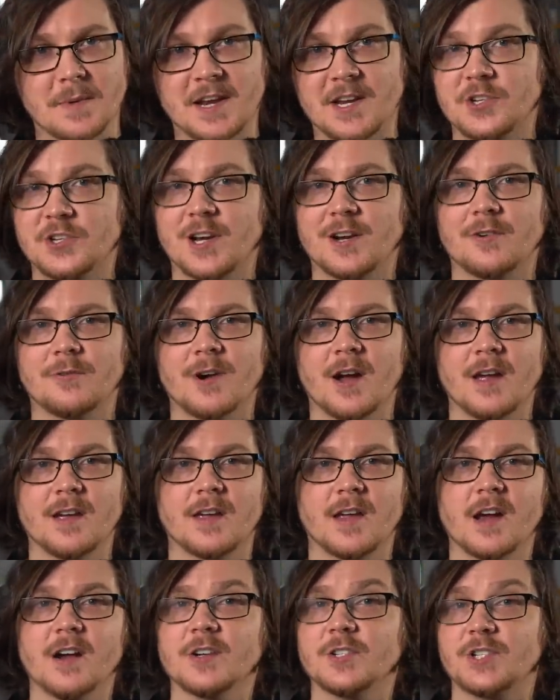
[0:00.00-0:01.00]
Manny Sher, Ryan
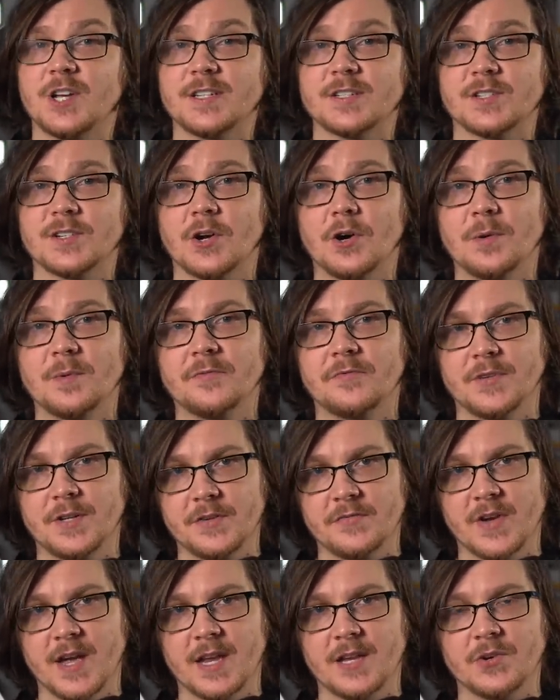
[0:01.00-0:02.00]
Karen, Jason Coleman,
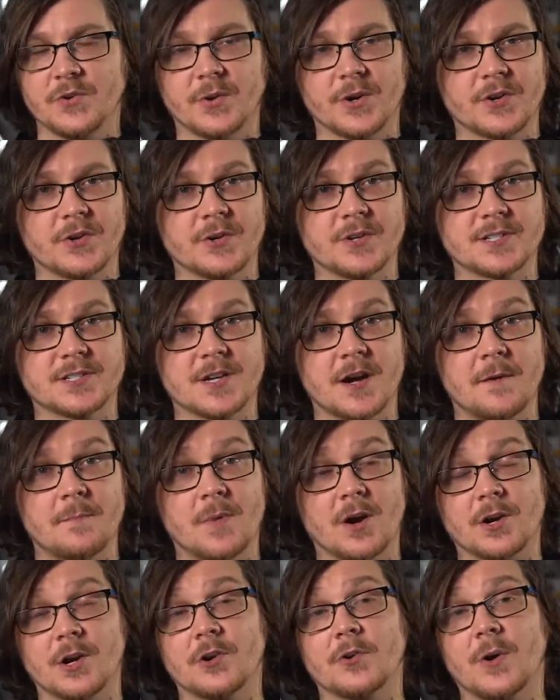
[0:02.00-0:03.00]
Philly Vane, Yori Coruscant,
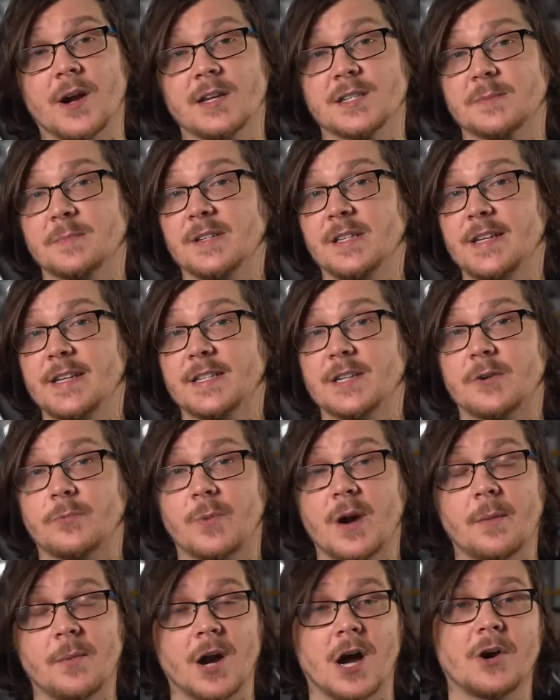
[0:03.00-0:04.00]
Margaret Grace, Melito,
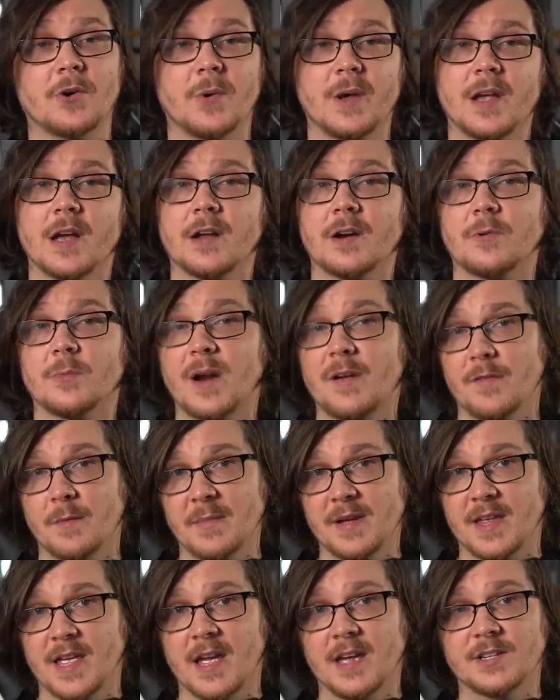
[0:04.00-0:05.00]
Robert Anguiano, Raven
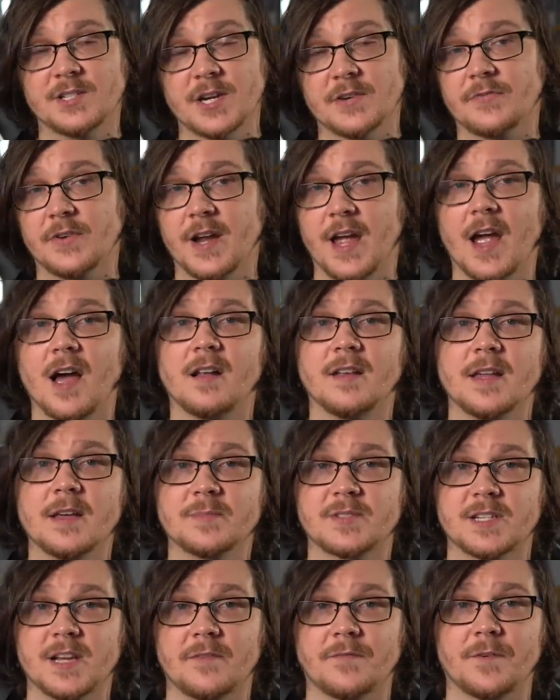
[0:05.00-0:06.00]
McGann, Jeffrey Hale, M.
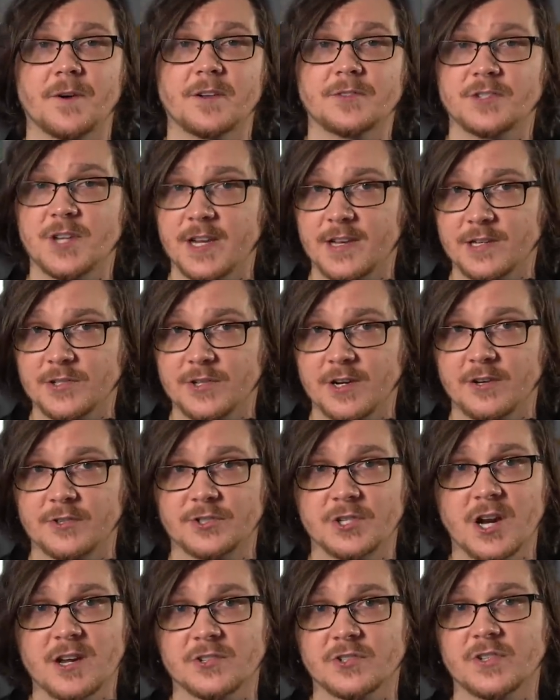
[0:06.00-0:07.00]
Sephiroth, Jake and Charles,
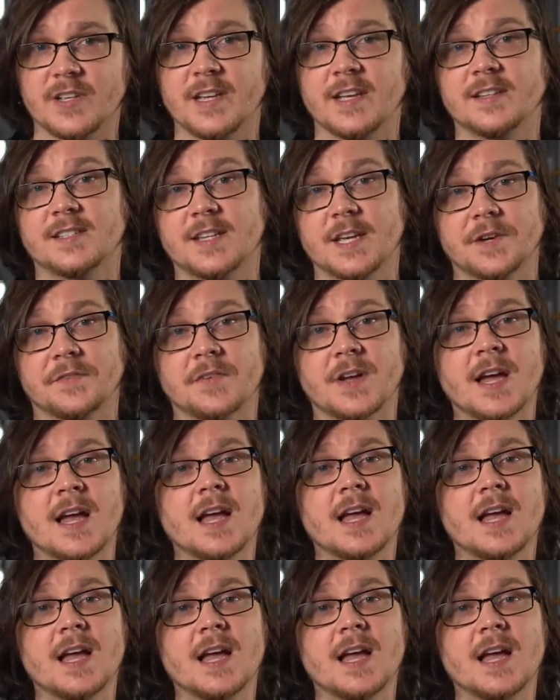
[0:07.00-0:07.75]
Josh Lee, and Tiff.